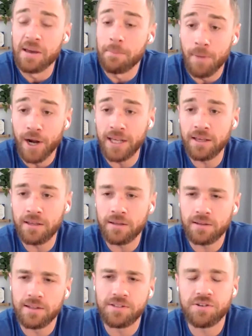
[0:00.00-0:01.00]
money
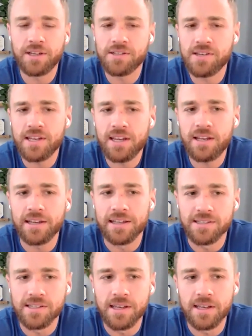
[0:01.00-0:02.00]
that you guys need?
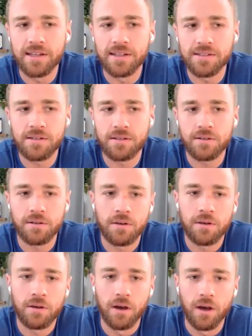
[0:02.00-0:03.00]
Is it
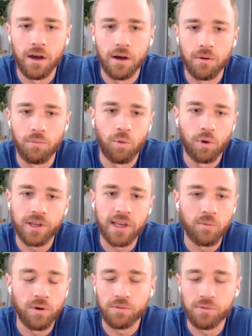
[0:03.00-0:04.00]

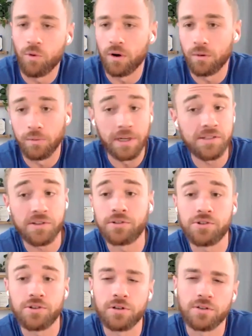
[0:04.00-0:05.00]
working with more
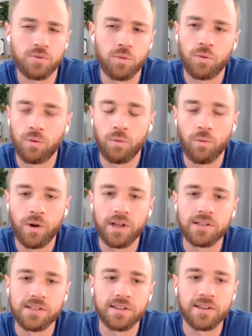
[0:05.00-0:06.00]
researchers? What
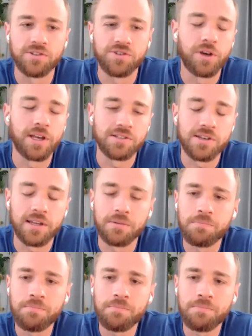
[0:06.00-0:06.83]
is it that you guys need?